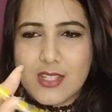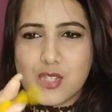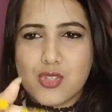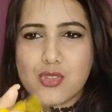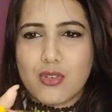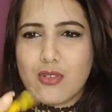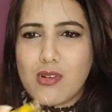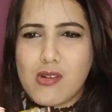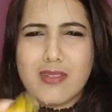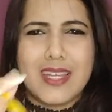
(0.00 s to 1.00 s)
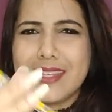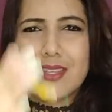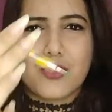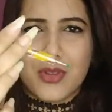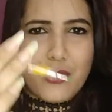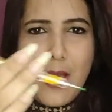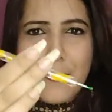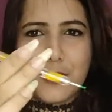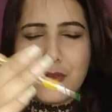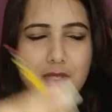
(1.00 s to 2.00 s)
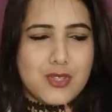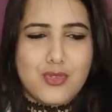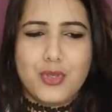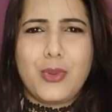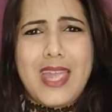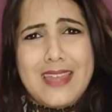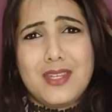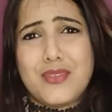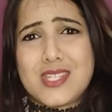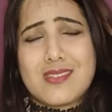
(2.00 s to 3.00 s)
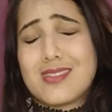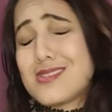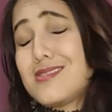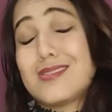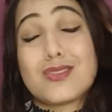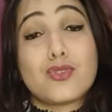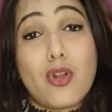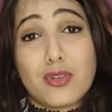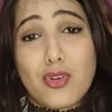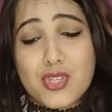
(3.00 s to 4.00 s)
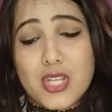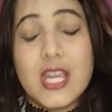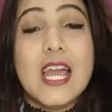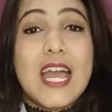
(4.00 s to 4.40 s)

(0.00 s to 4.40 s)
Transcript: It's nothing is going to happen to this. So you can invest in this and it's not costly.